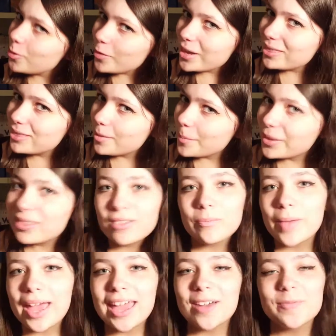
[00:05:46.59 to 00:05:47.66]
you read in the month of
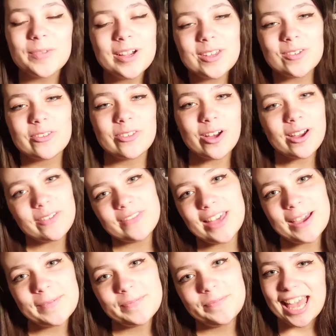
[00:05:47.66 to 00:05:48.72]
May and what you thought of
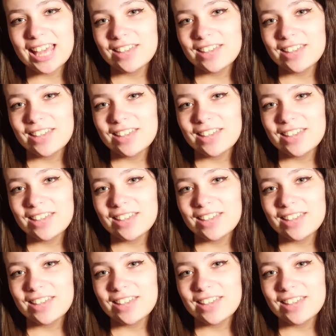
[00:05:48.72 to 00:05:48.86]
them.